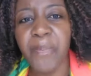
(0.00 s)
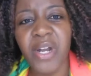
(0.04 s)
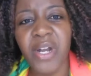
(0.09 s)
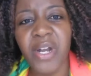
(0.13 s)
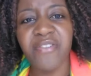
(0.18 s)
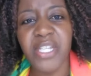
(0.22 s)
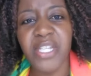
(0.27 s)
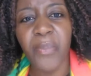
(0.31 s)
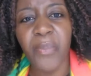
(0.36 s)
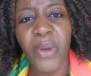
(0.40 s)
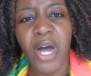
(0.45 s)
of
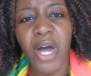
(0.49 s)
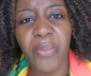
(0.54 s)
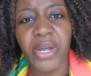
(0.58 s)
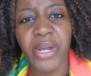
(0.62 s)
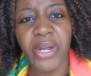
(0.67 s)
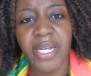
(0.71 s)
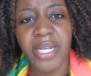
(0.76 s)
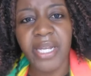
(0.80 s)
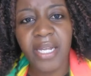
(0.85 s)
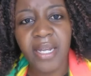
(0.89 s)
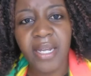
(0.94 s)

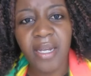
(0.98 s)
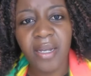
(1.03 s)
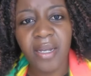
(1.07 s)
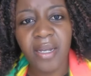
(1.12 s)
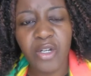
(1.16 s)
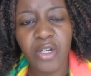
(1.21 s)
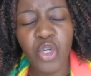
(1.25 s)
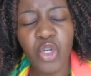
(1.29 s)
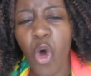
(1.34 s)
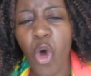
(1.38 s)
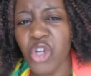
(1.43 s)
Zimbabwe,
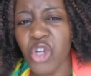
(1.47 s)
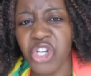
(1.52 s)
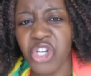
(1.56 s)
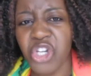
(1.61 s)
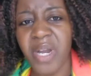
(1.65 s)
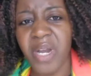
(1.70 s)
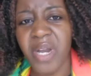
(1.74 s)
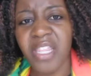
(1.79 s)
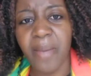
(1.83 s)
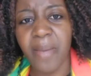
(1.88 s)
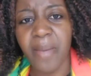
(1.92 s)

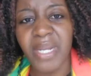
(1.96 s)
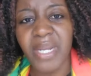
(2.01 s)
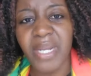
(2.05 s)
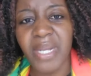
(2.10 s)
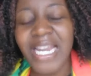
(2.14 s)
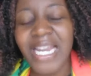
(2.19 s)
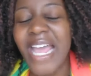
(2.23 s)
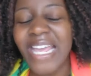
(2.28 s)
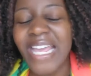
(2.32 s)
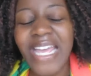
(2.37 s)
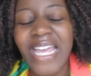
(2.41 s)
torturing them
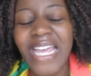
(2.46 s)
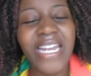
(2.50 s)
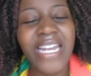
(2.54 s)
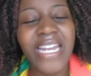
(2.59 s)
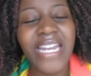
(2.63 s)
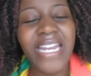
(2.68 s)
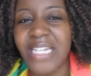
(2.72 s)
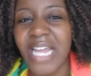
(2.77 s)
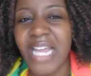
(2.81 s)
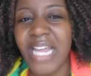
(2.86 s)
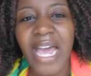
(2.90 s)
day in
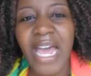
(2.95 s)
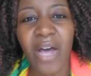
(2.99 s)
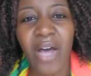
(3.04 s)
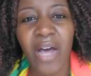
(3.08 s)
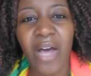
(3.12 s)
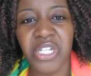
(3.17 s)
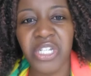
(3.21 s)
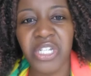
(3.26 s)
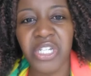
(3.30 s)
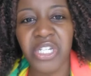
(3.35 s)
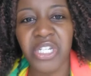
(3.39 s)
and day out.